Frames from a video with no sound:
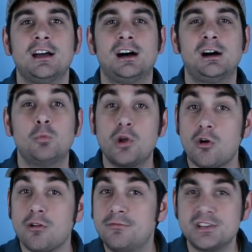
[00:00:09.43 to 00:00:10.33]
We
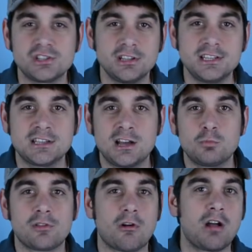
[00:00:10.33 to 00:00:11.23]
are officially done
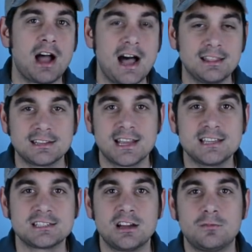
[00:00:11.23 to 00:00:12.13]
with our holiday
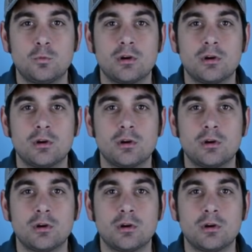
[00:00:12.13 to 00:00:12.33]
stuff.